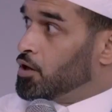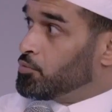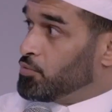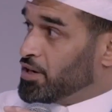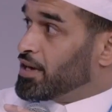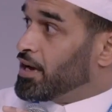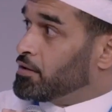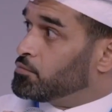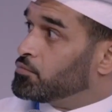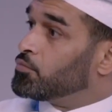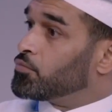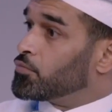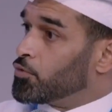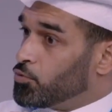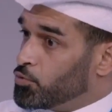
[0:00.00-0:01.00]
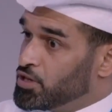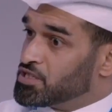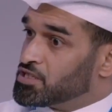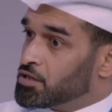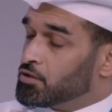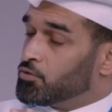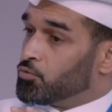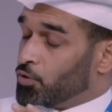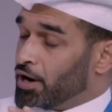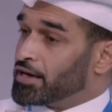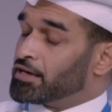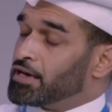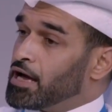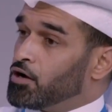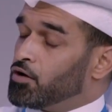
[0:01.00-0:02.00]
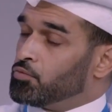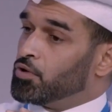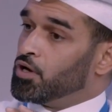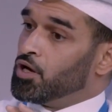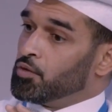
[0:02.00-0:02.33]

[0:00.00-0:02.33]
But again, the reason right now